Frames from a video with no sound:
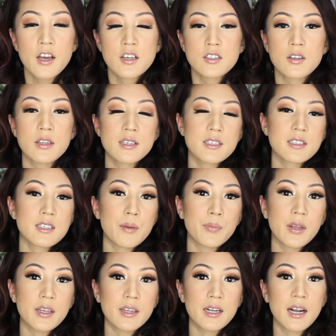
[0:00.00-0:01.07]
So this is
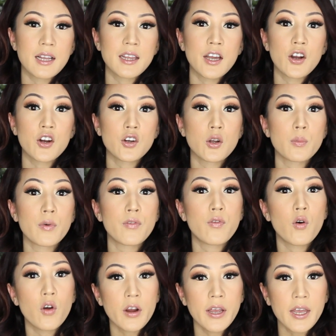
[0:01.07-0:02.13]
something that I let her know
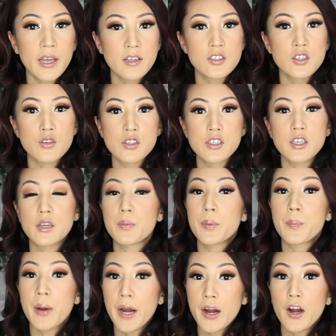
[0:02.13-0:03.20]
beforehand so she could
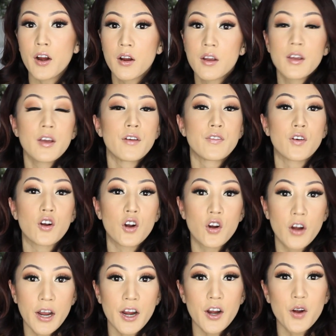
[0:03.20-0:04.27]
prepare for
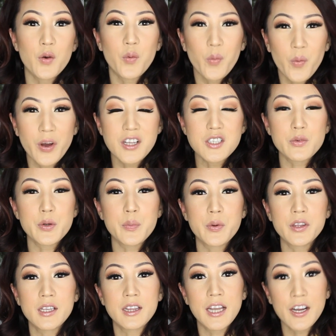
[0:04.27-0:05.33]
her hair once we
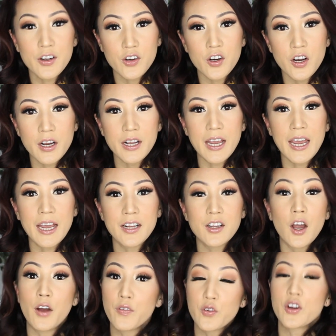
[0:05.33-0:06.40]
put the lightener on and
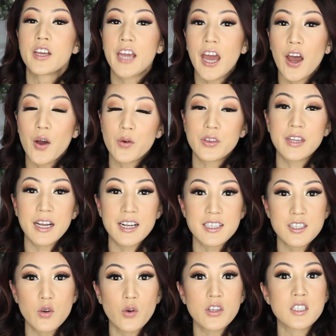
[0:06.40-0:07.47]
not freak out that
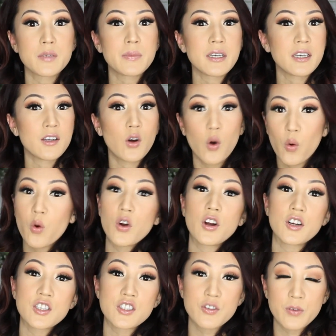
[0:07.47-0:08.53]
it's going to be
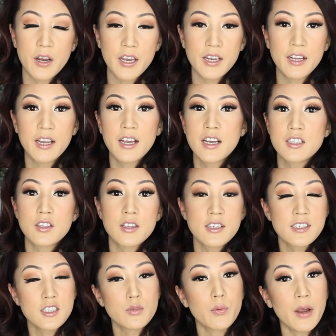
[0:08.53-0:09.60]
orange, right? So
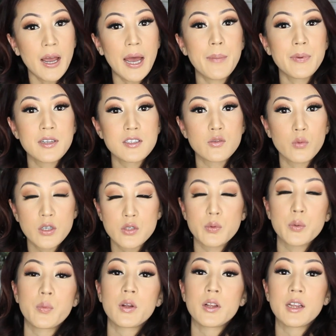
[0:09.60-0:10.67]
this is what happens once
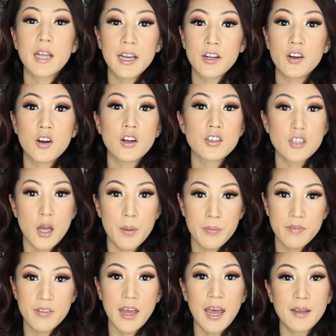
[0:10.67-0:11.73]
we put lightener on top
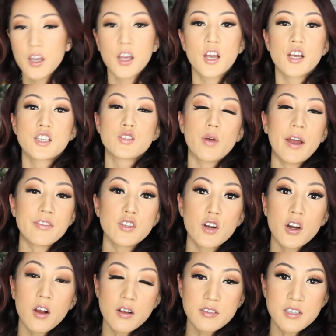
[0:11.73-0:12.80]
of that. So after
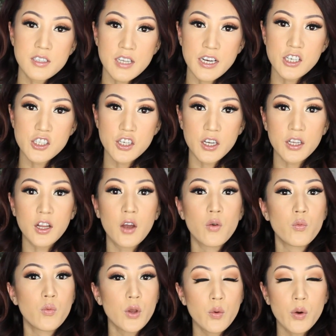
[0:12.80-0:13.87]
our
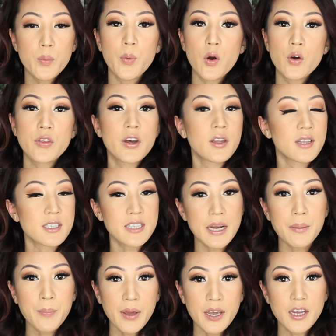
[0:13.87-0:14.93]
consultation, we were both on the
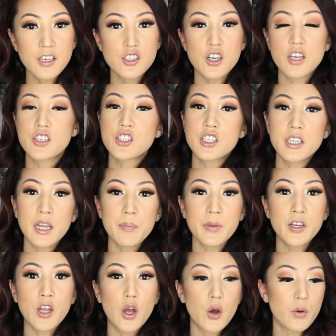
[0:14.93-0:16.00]
same page. She let
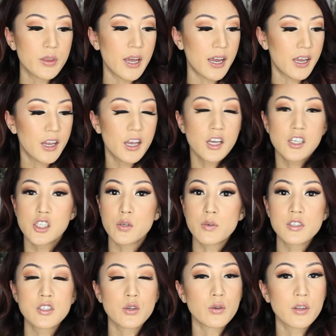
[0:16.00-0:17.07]
me know that she
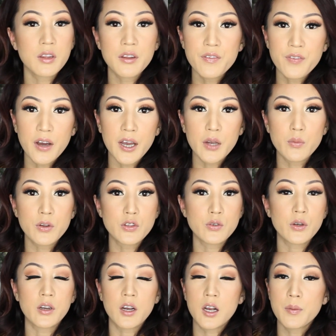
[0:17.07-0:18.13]
was totally fine with
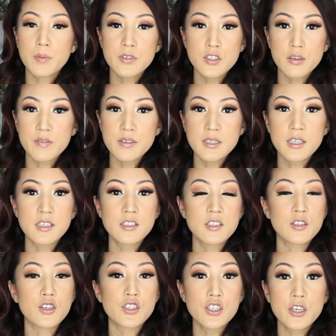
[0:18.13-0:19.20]
doing a couple services
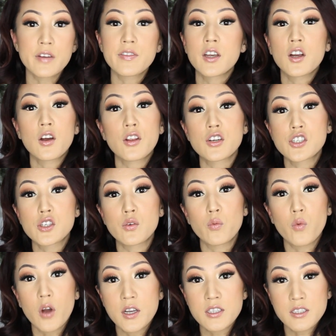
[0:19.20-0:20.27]
to achieve the color she
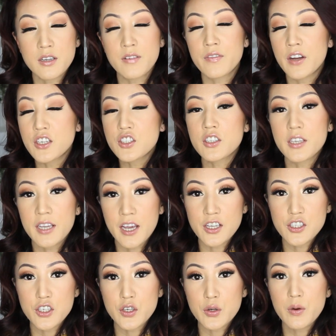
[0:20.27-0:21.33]
wants to eventually
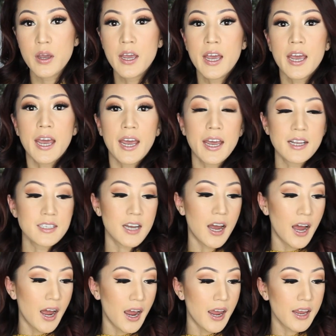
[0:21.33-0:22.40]
get to, and
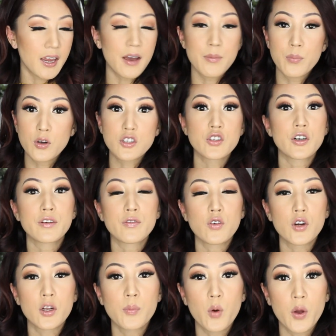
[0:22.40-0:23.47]
I booked her in
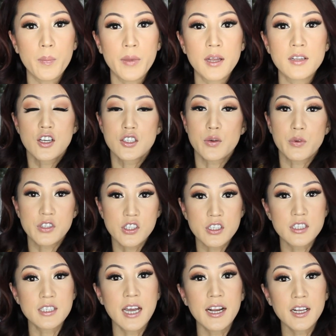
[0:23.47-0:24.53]
for an appointment. So when she
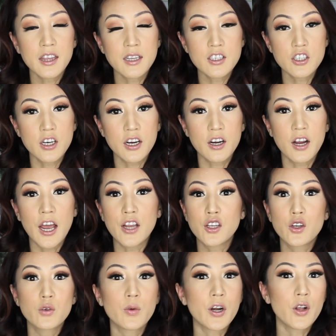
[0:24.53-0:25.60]
sat in the chair, I
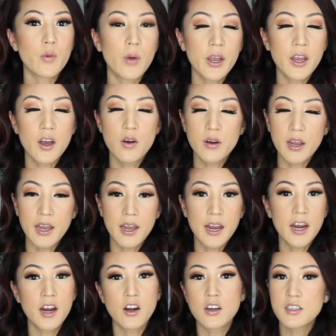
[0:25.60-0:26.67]
knew right away, okay,
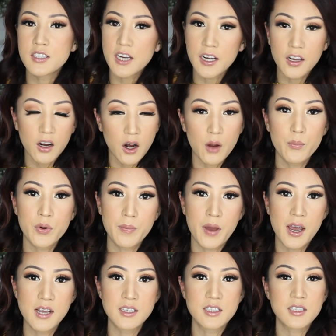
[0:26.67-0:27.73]
hair is kind of
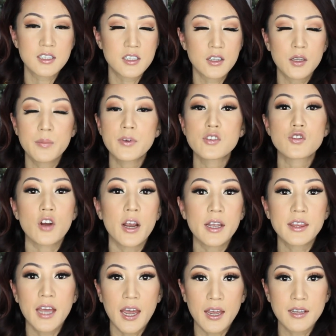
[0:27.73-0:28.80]
compromised. It's a little bit dry
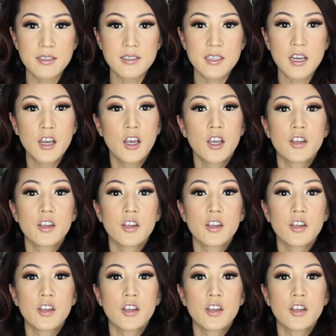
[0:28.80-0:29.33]
at the ends.